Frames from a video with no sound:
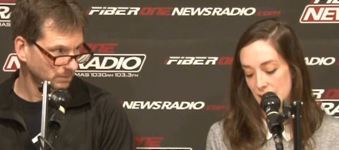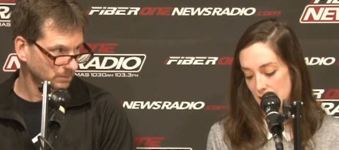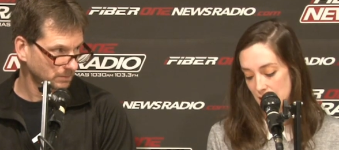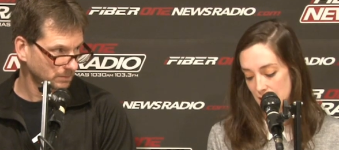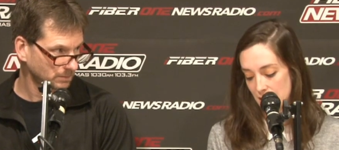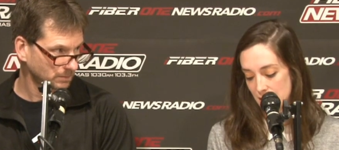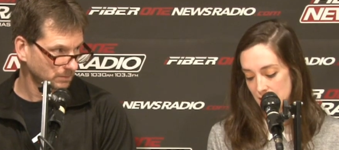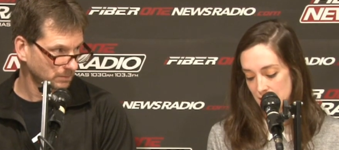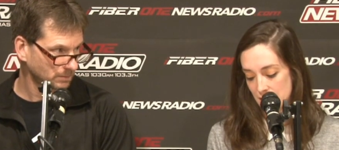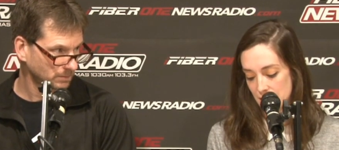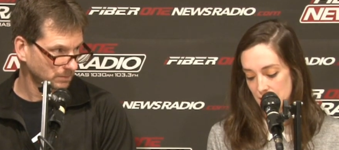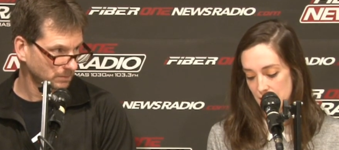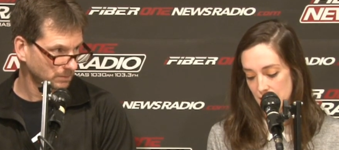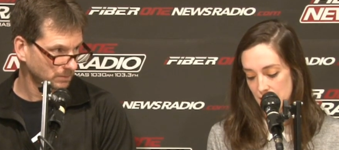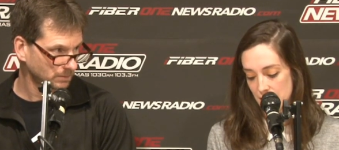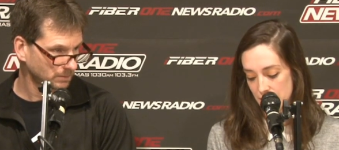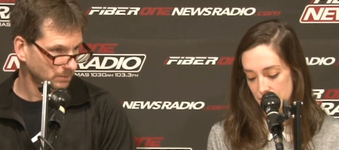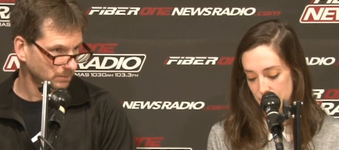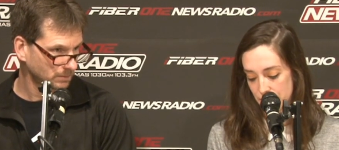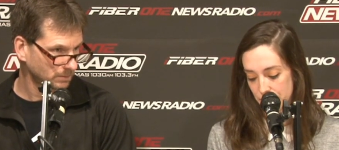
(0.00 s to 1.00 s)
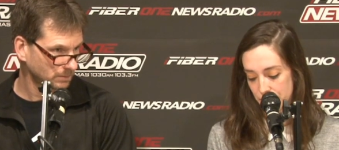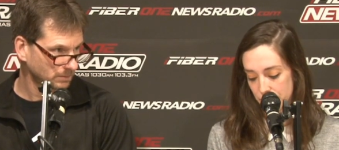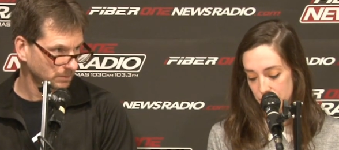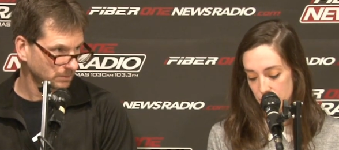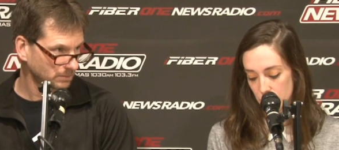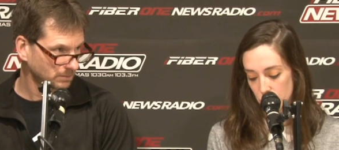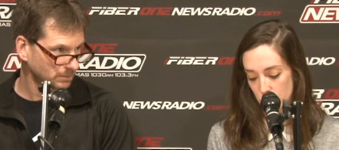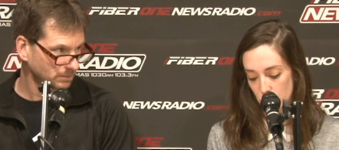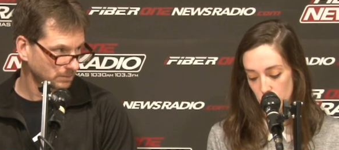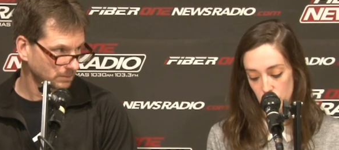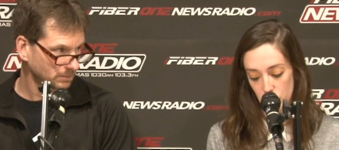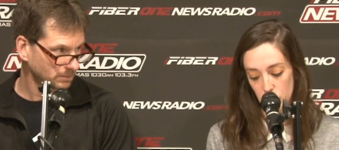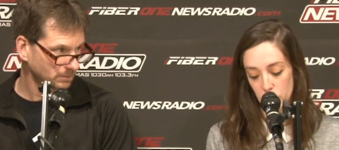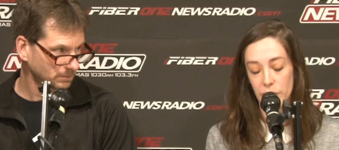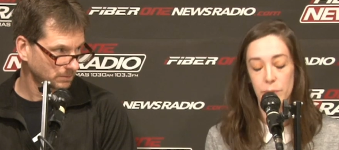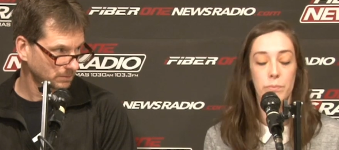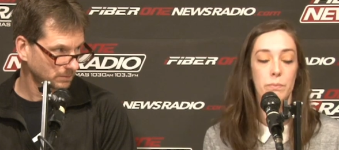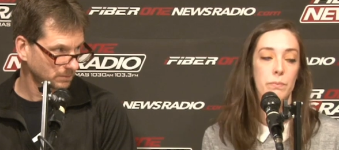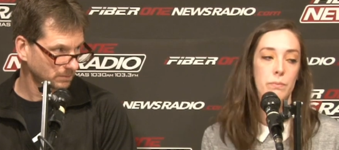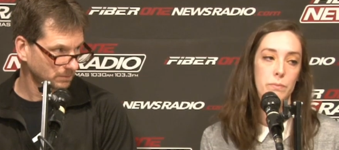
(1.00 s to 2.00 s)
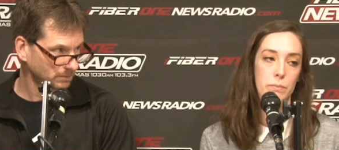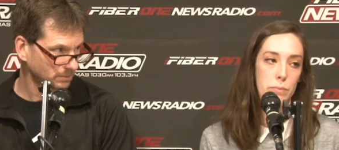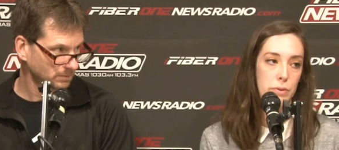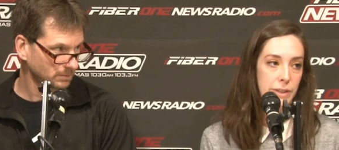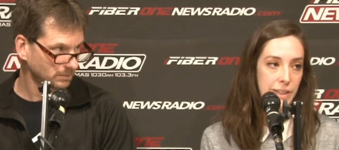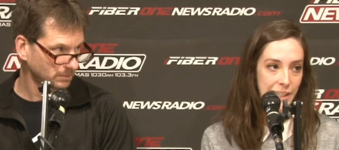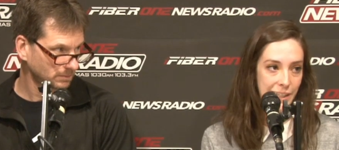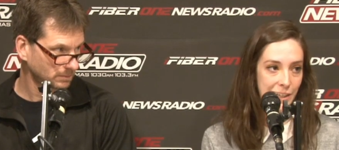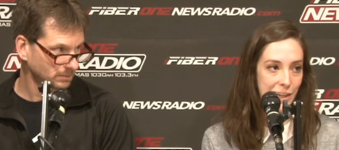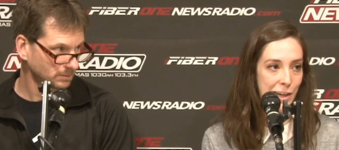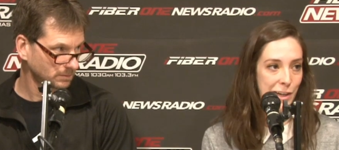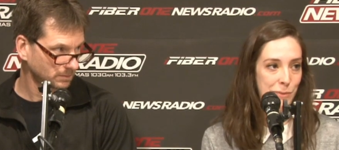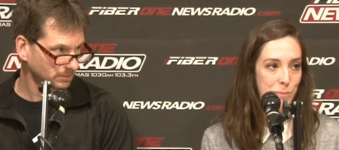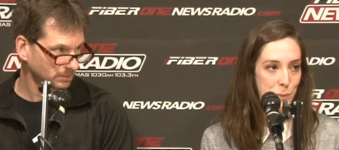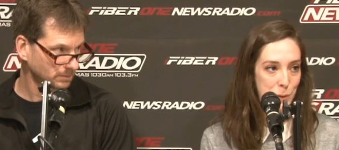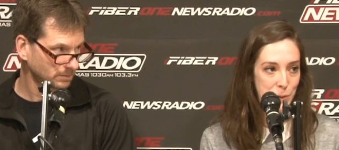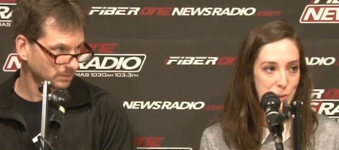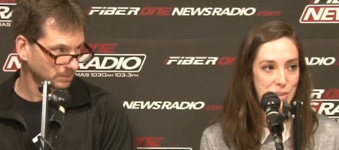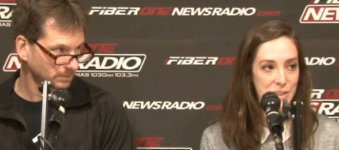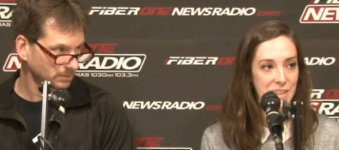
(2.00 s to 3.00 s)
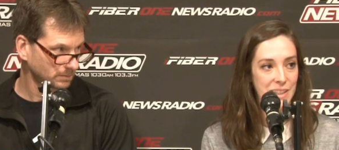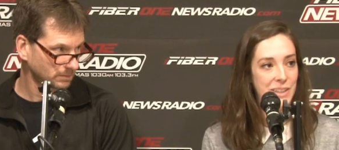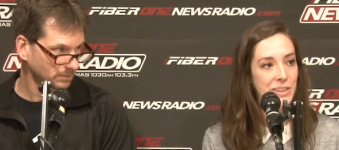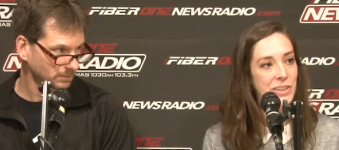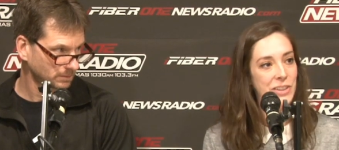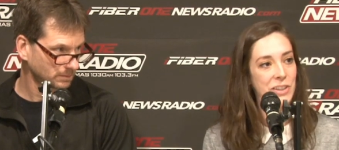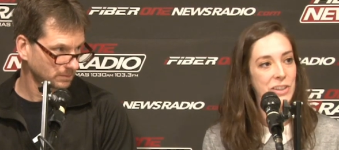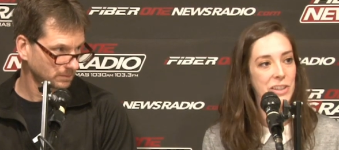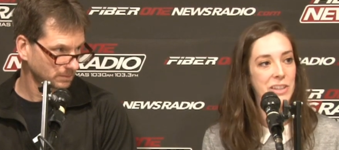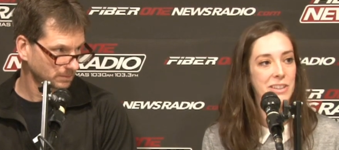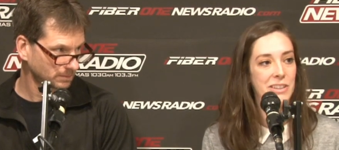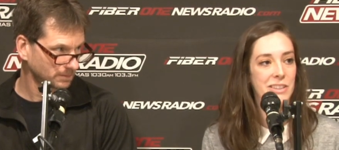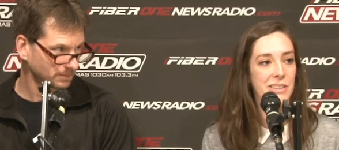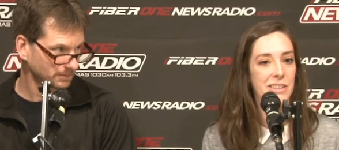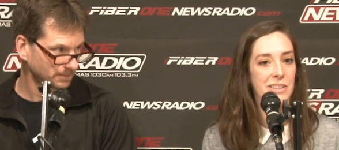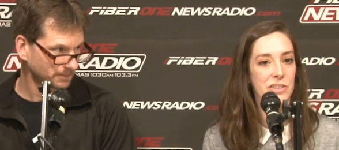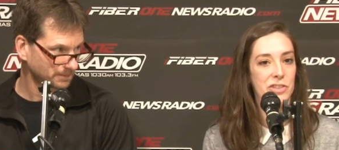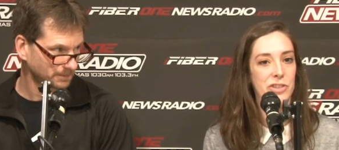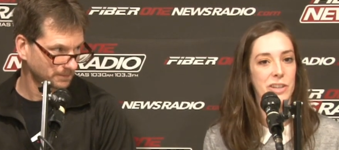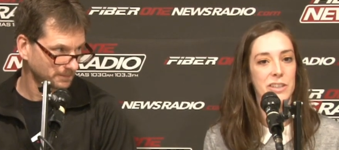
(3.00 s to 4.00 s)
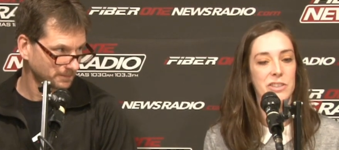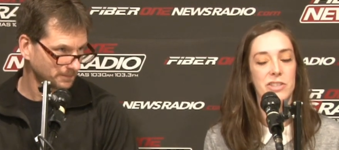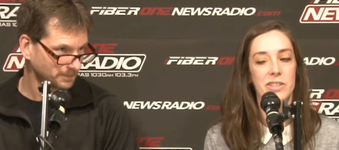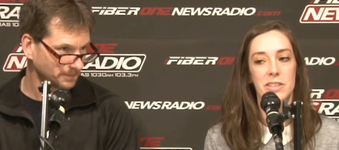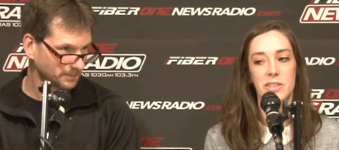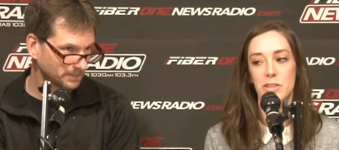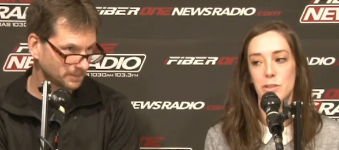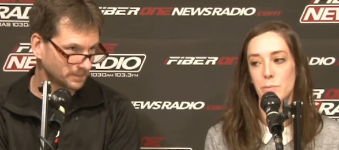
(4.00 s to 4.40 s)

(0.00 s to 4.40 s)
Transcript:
Speaker 1: And uh, we're putting our most senior construction